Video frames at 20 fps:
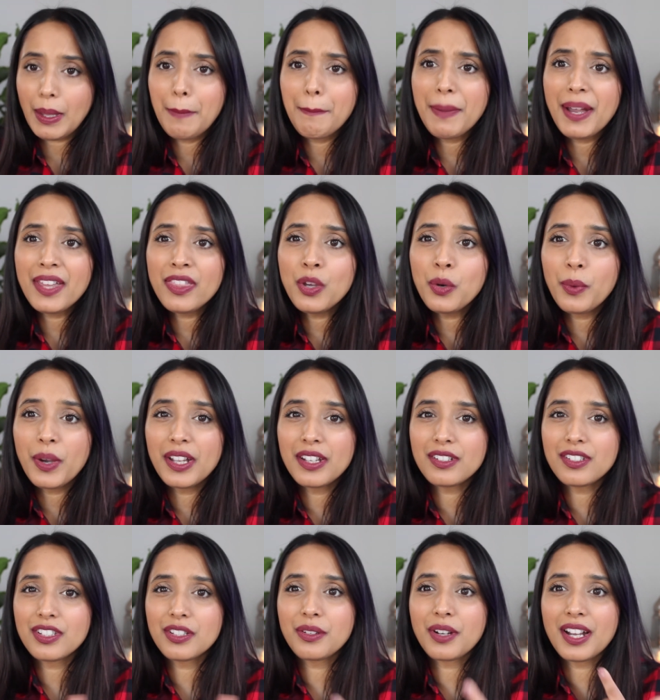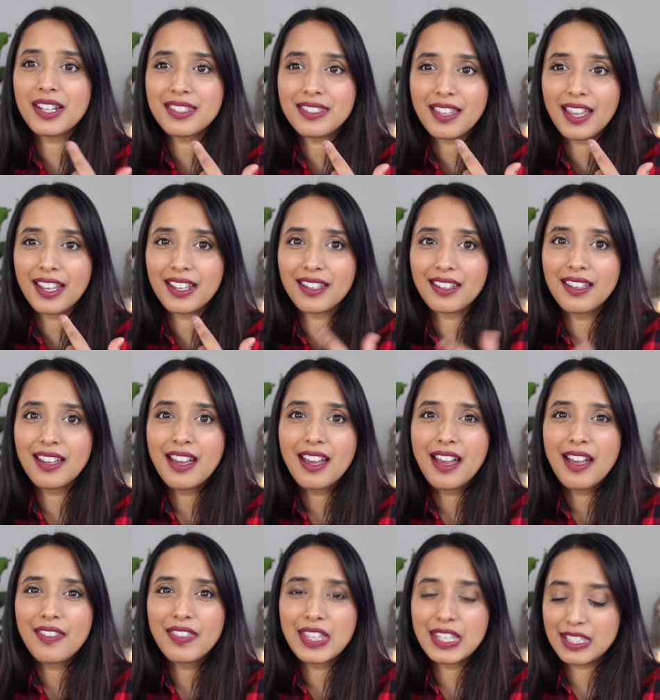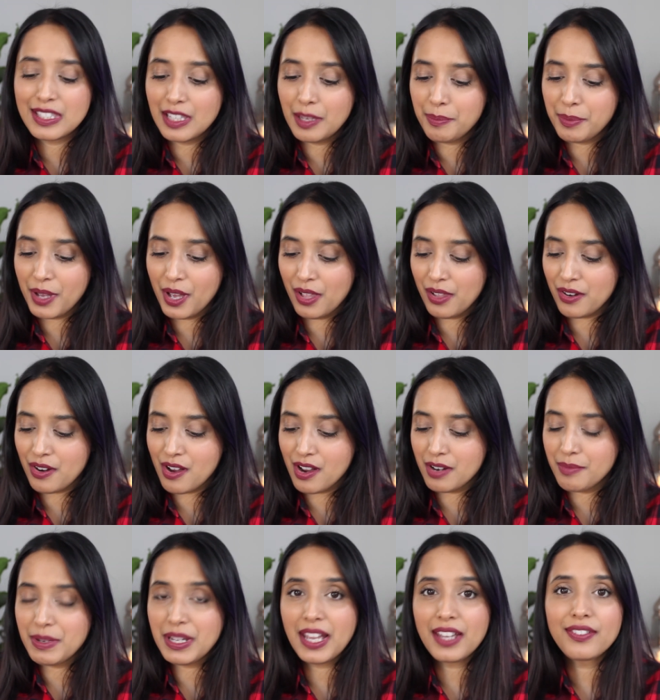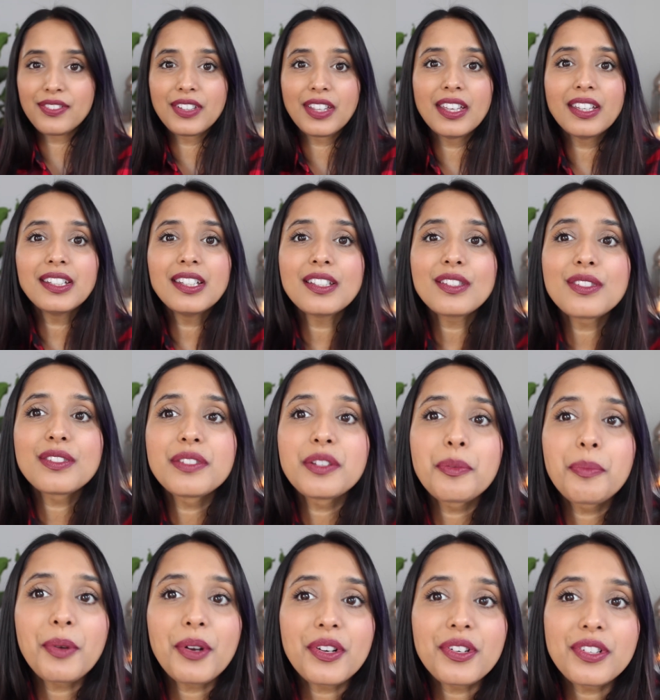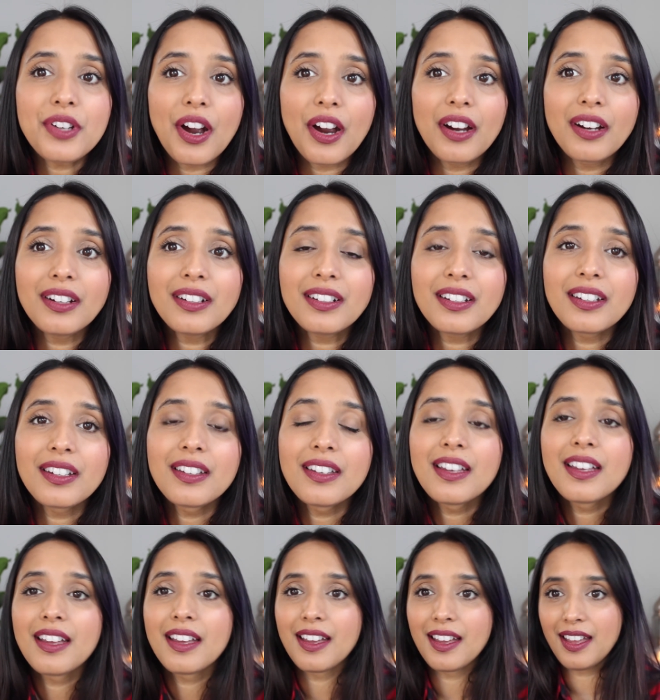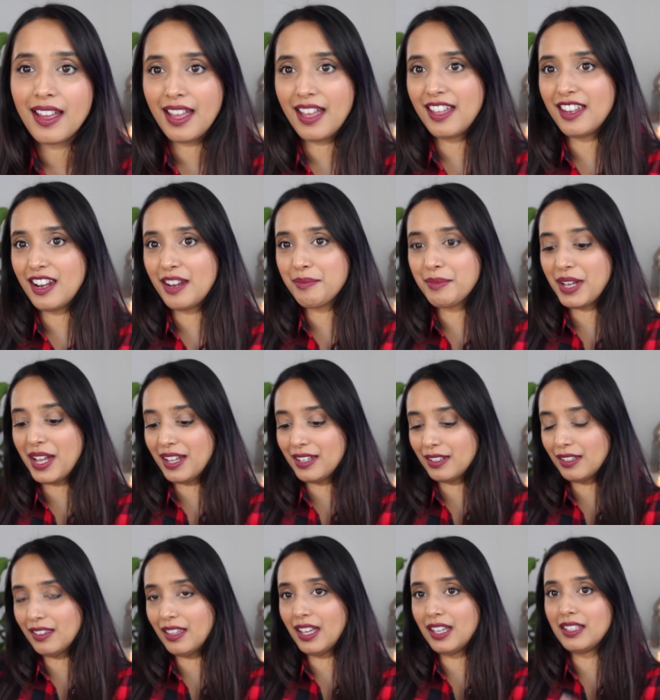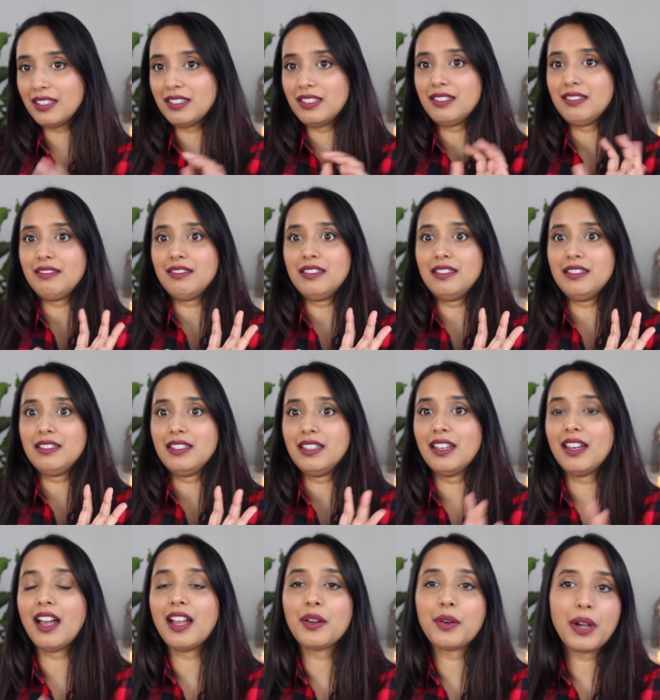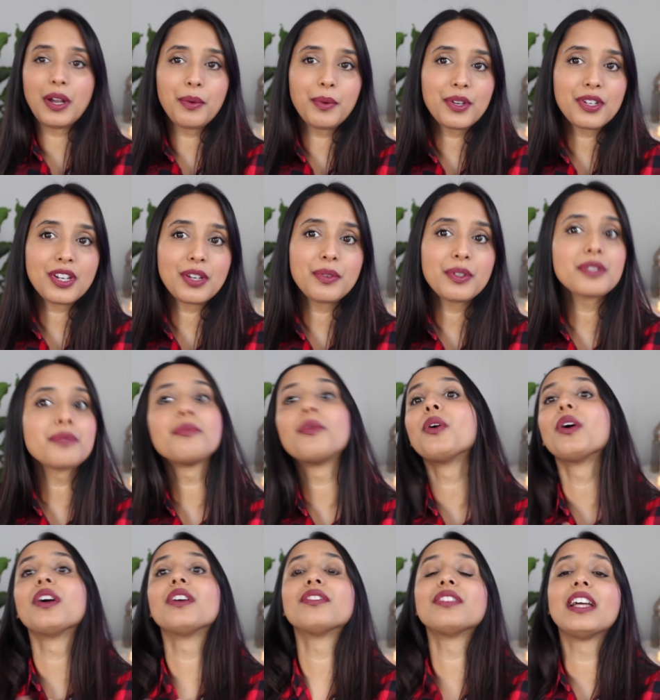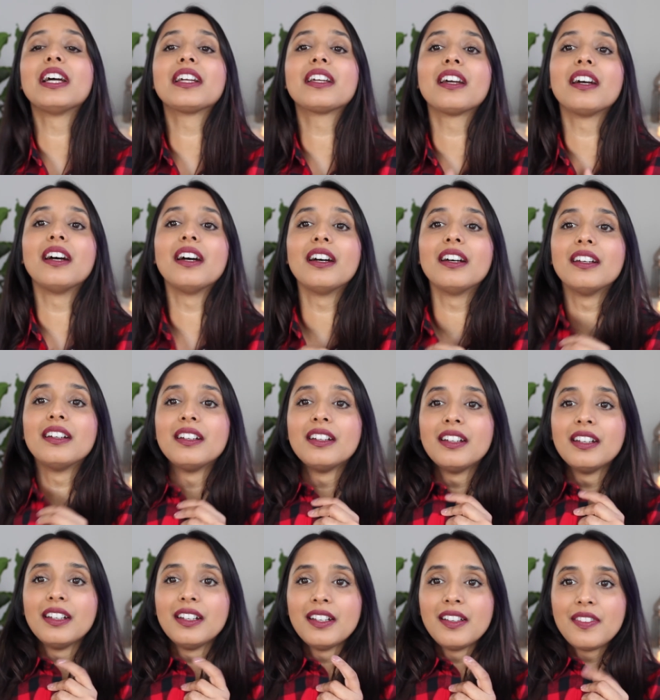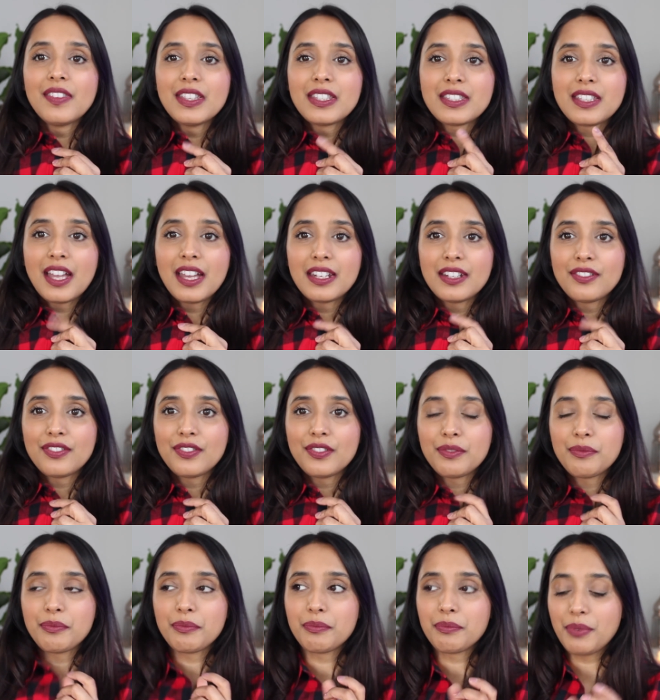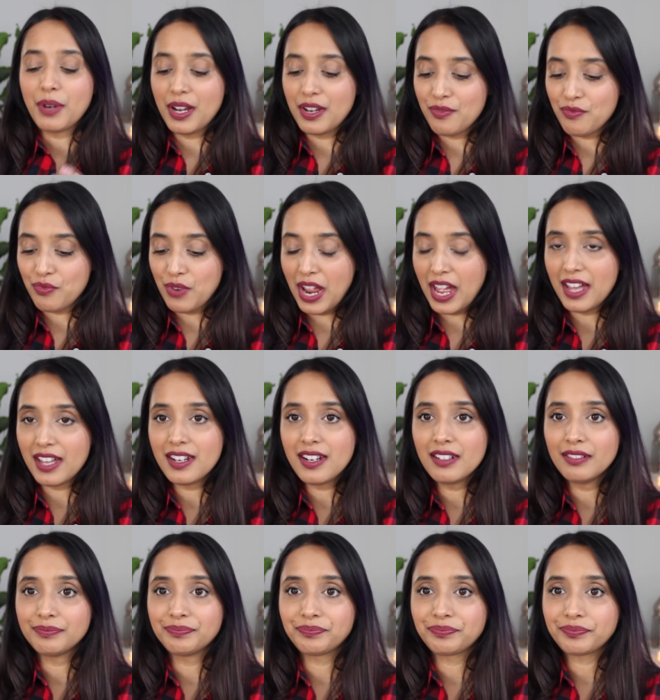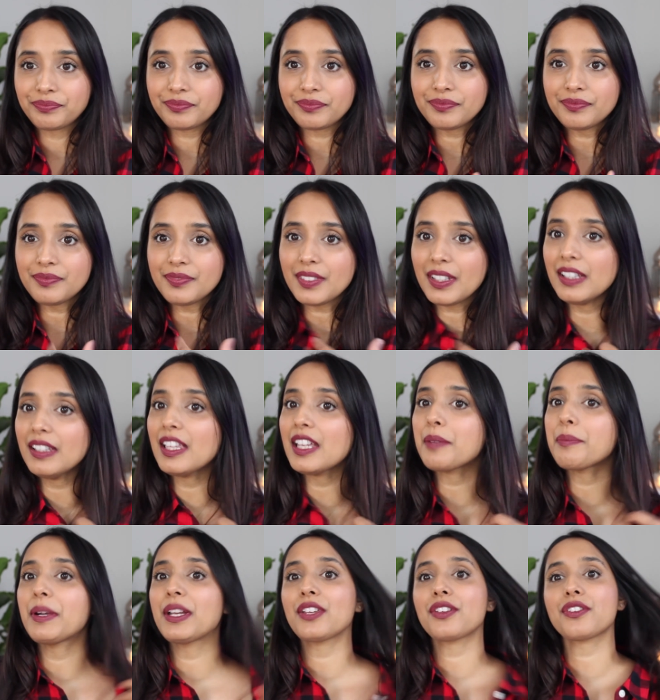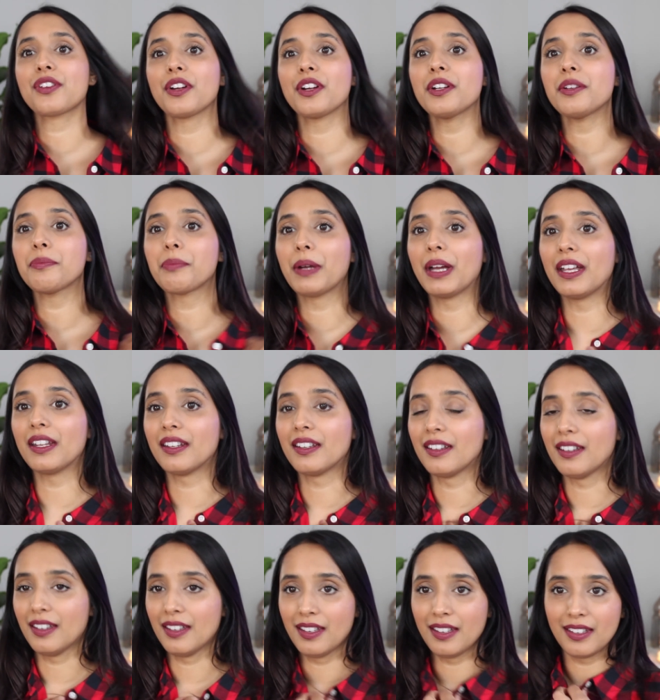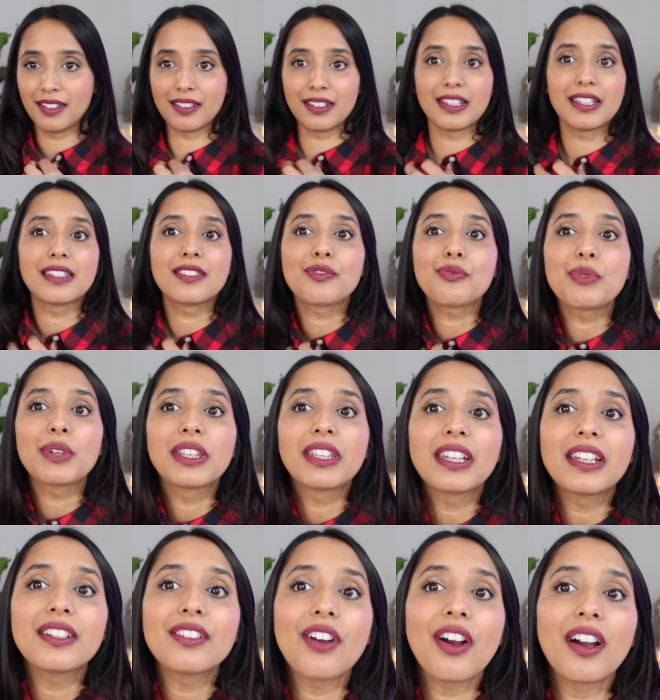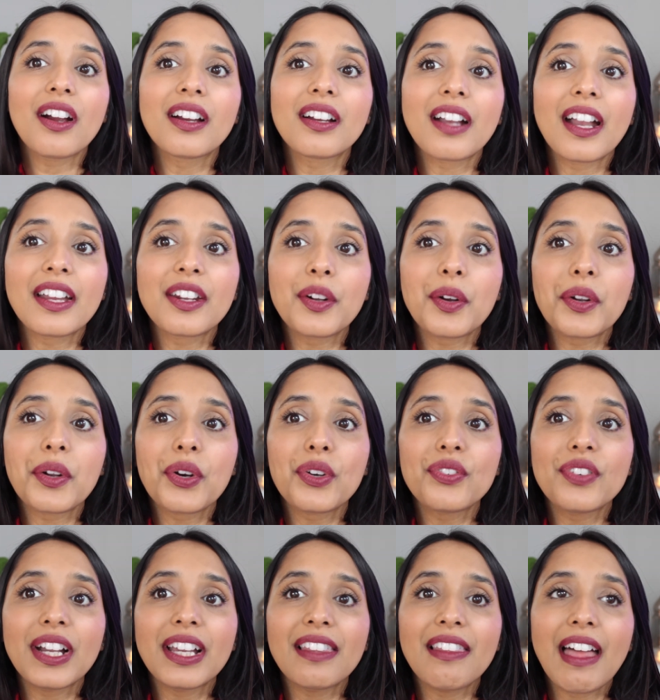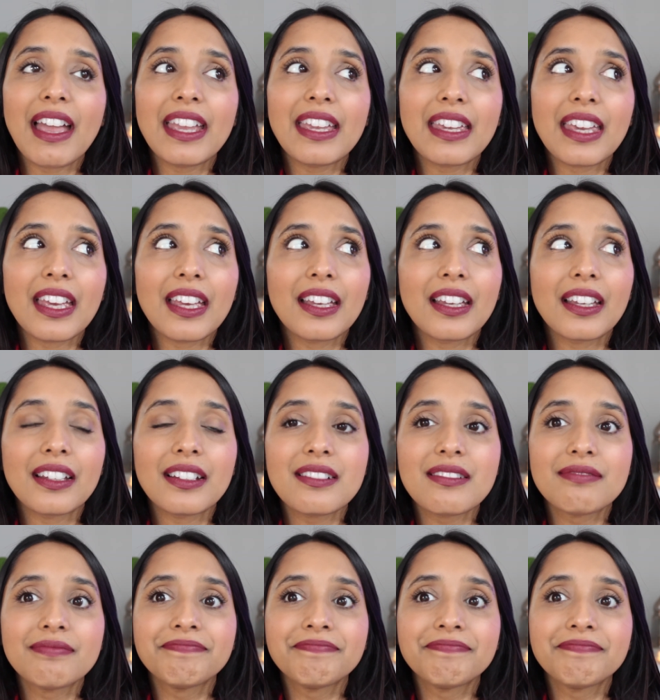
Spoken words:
By the way, do you guys like this lip color on me? I feel like it's super dark, and I'm kind of like, ugh. I wish it was more of like this kind of bright red, like my shirt, but it's really dark. I don't know if I like it.